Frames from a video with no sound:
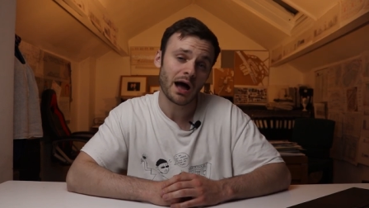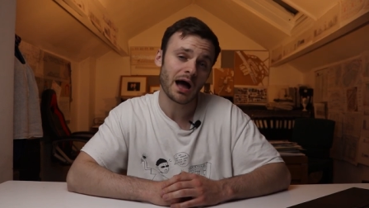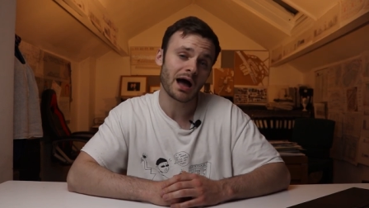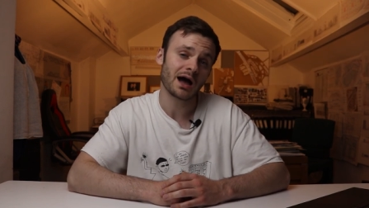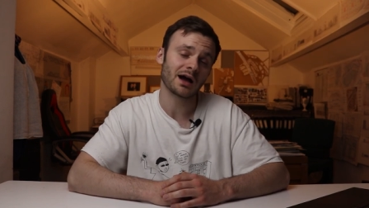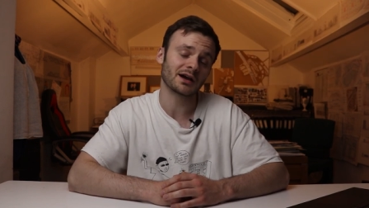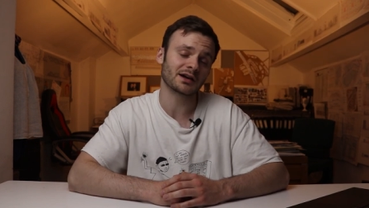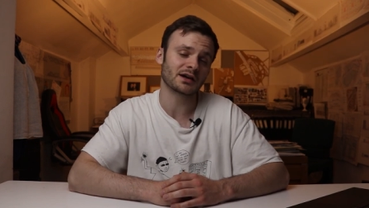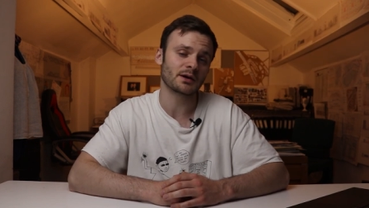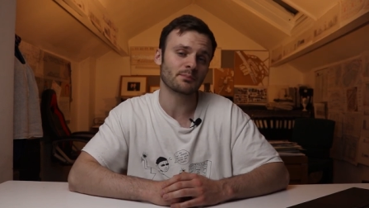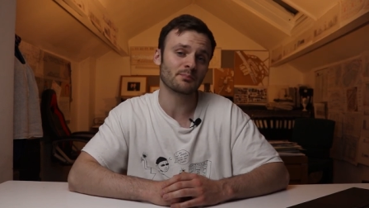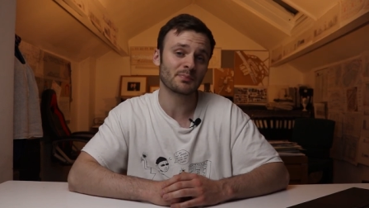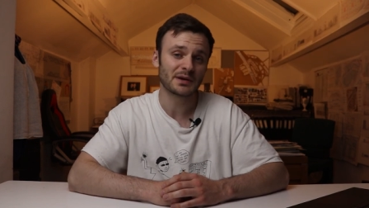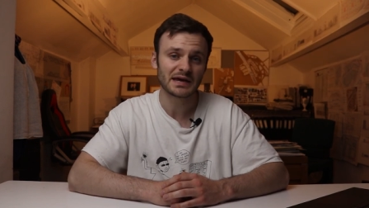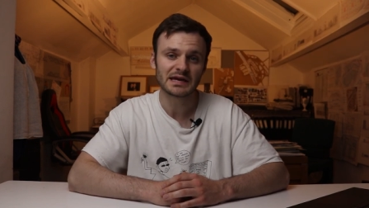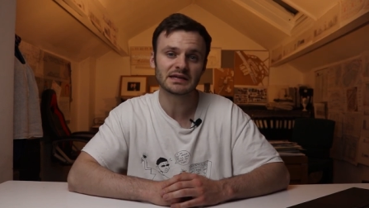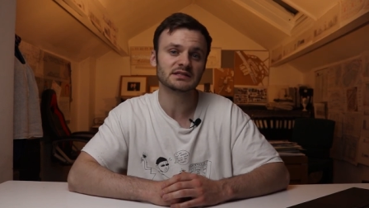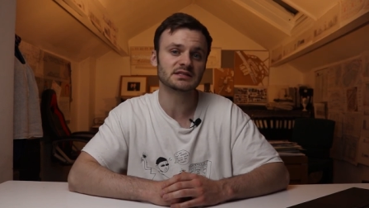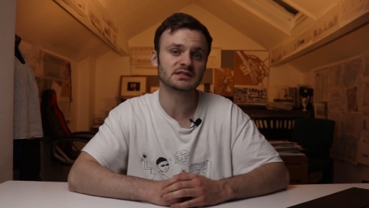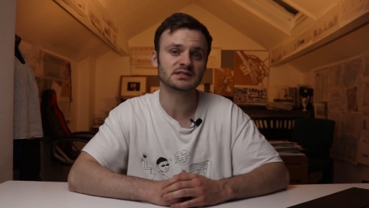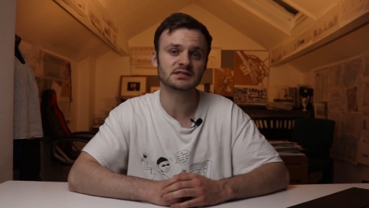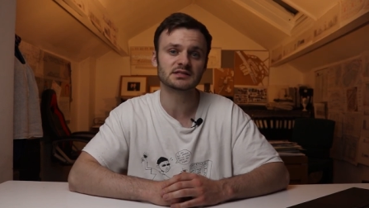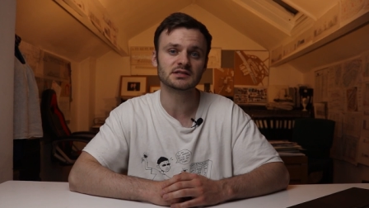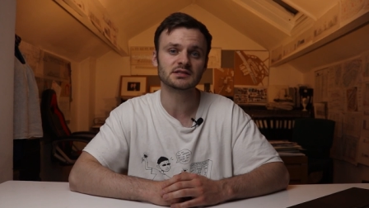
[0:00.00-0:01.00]
Mark
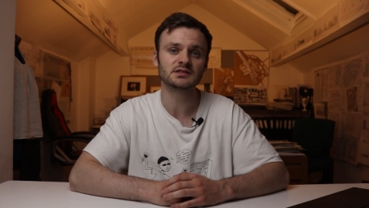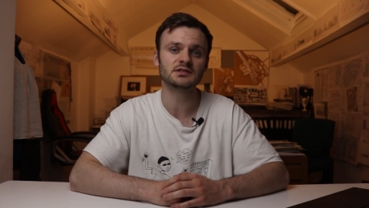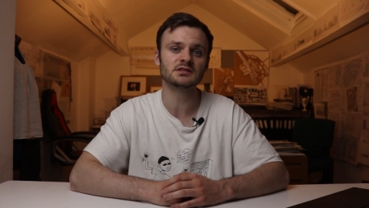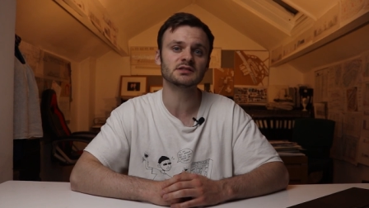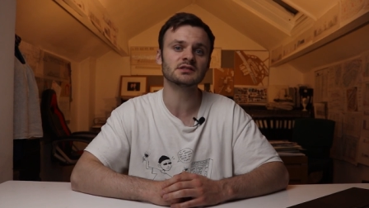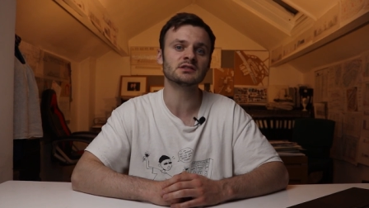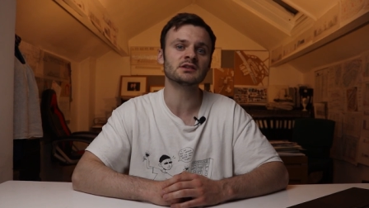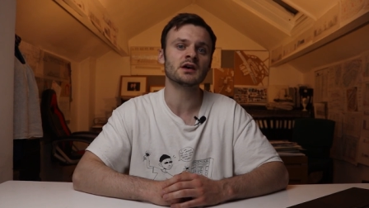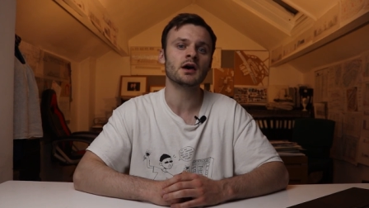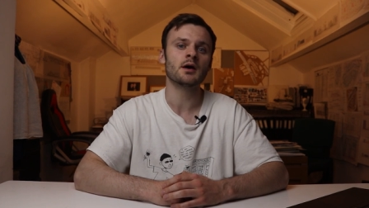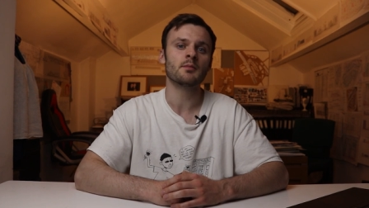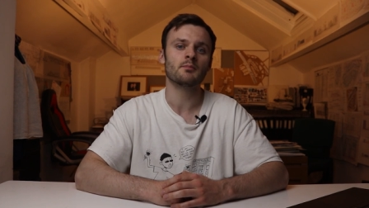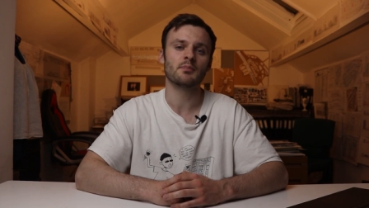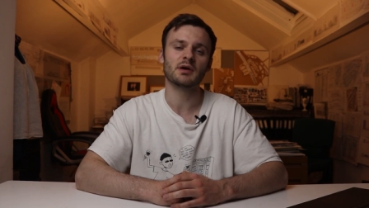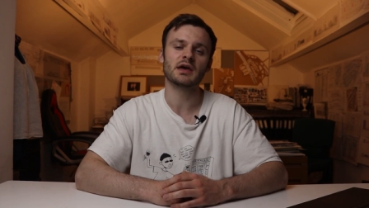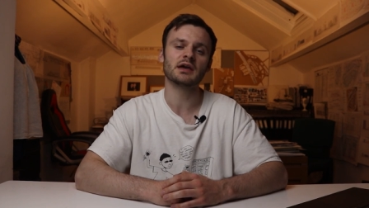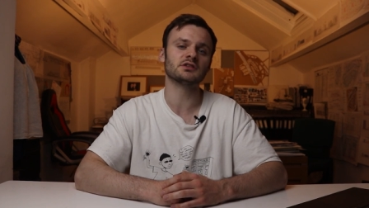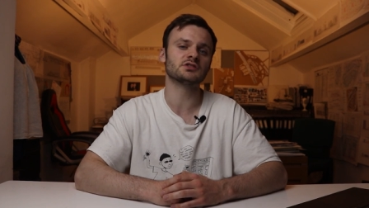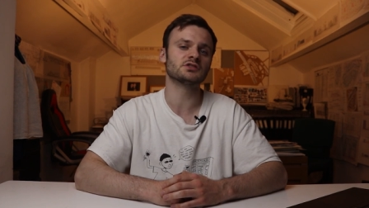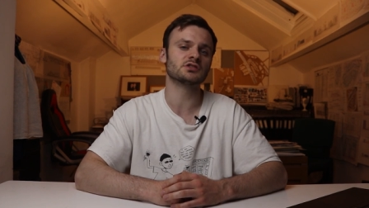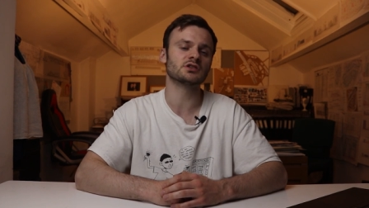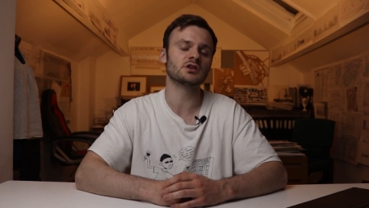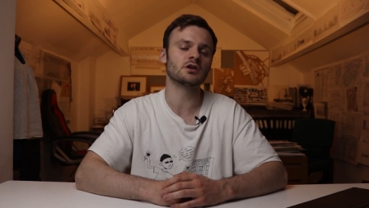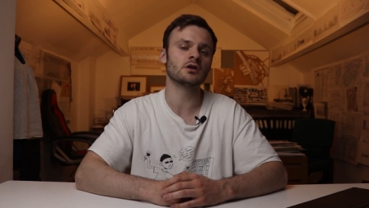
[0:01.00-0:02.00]
Peterson's
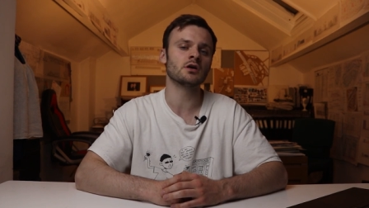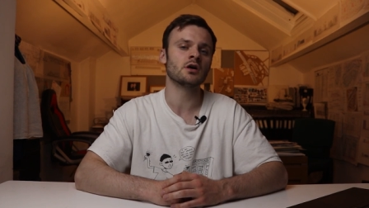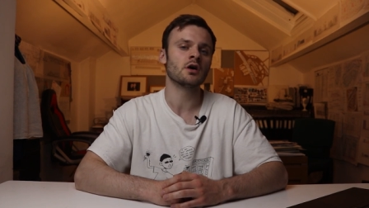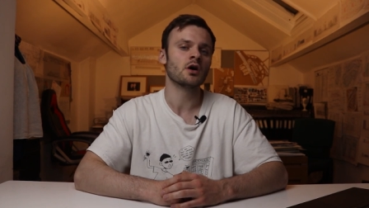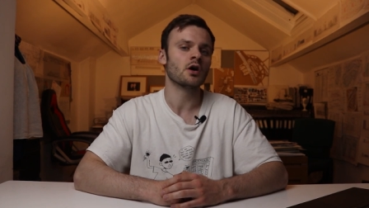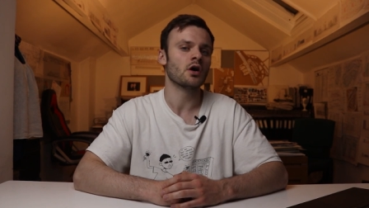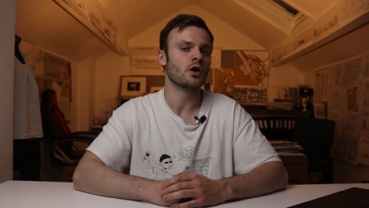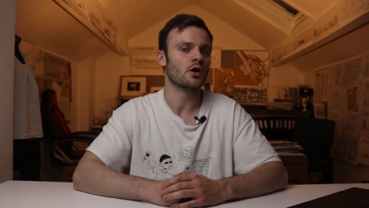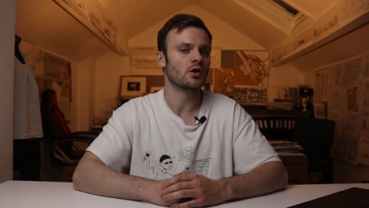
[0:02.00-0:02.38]
picture